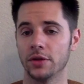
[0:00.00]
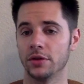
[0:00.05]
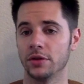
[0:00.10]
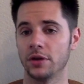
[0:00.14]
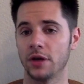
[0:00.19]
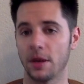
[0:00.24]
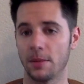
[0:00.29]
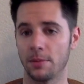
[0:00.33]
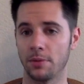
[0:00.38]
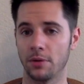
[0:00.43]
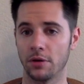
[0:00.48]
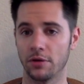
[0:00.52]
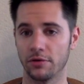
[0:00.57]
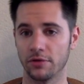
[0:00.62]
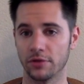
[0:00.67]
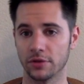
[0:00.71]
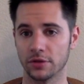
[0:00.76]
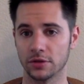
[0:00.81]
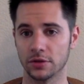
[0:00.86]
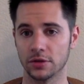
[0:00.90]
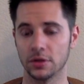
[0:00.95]
They're not
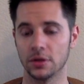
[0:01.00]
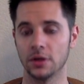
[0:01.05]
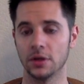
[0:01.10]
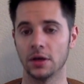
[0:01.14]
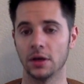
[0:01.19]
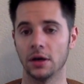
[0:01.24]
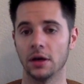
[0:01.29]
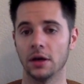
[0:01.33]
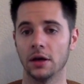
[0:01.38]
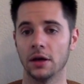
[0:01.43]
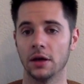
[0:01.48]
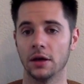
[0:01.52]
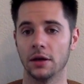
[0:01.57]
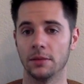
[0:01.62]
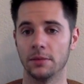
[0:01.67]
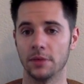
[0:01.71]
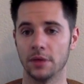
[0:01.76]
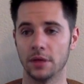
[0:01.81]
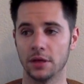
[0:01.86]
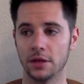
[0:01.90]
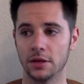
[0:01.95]
perfect
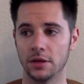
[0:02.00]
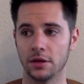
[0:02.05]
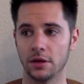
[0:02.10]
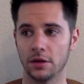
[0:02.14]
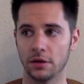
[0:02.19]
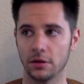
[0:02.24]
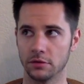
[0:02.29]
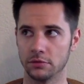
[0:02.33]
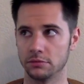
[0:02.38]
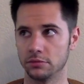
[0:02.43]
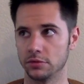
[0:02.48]
in their